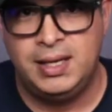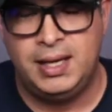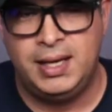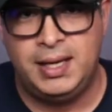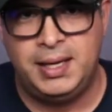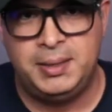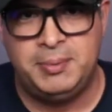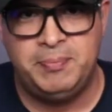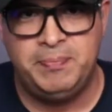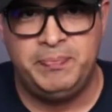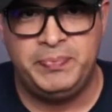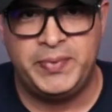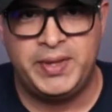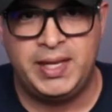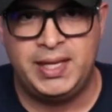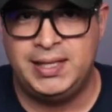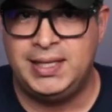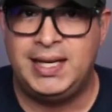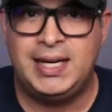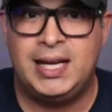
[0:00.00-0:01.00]

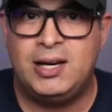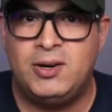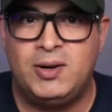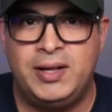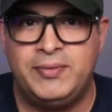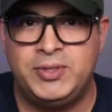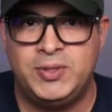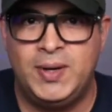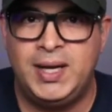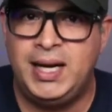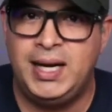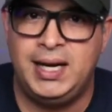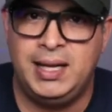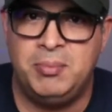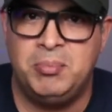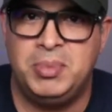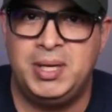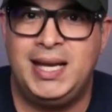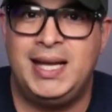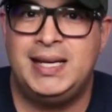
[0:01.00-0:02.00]
and then I don't have to edit
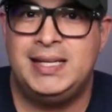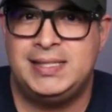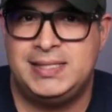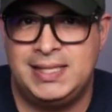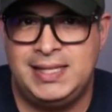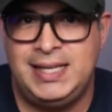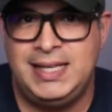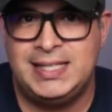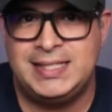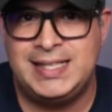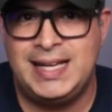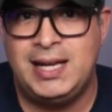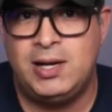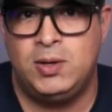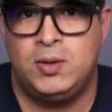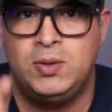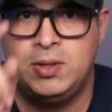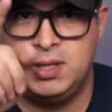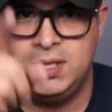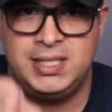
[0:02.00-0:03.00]
it. But as it is
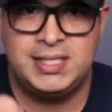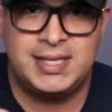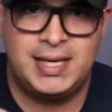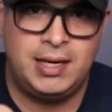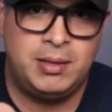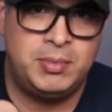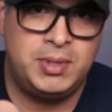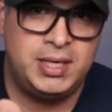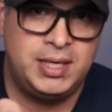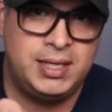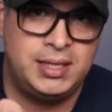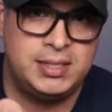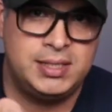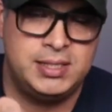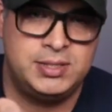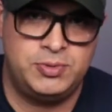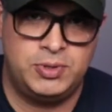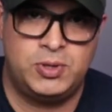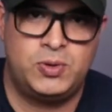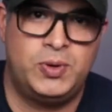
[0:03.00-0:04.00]
now, this camera
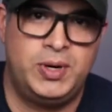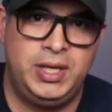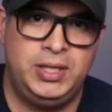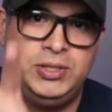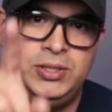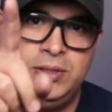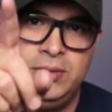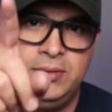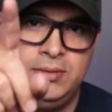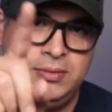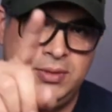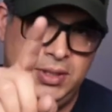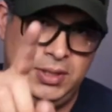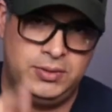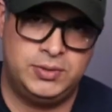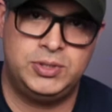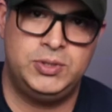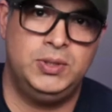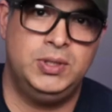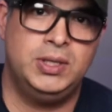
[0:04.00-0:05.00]
is recording
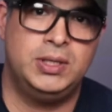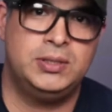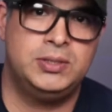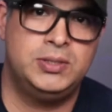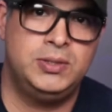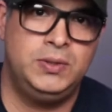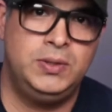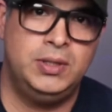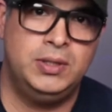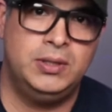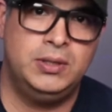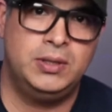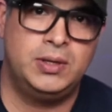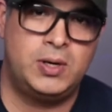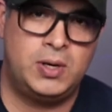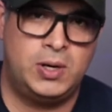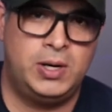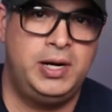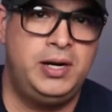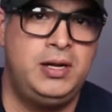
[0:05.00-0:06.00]
to the
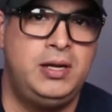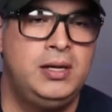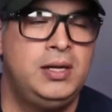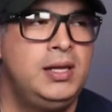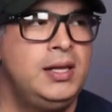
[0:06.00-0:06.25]
card.